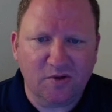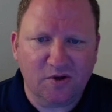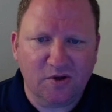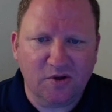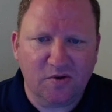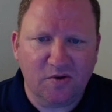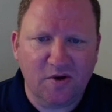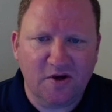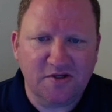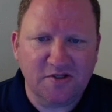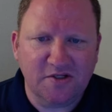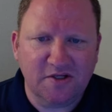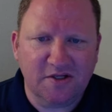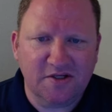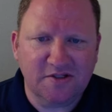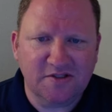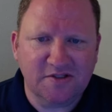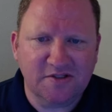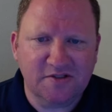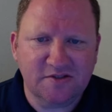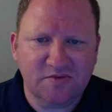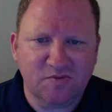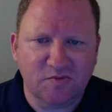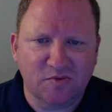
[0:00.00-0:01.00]

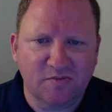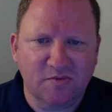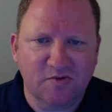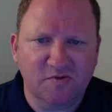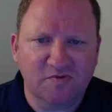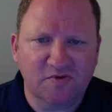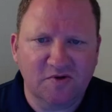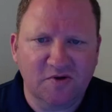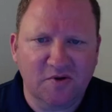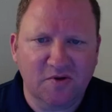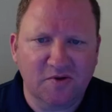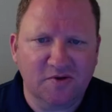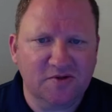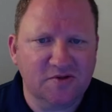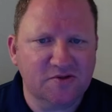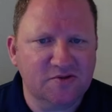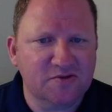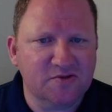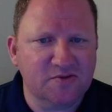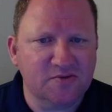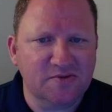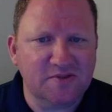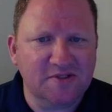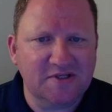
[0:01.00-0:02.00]
Congratulations. We're moving on
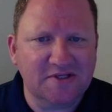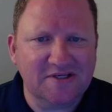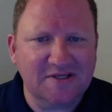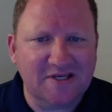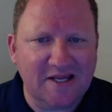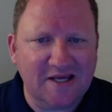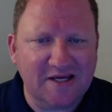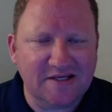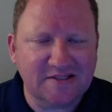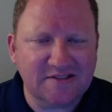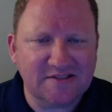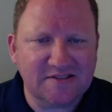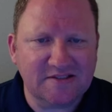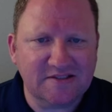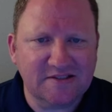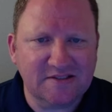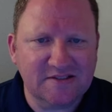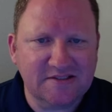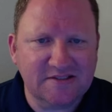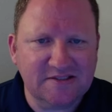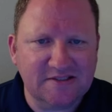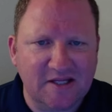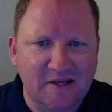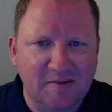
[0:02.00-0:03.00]
to the next
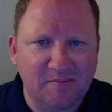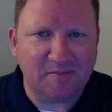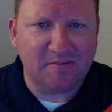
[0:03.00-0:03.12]
step.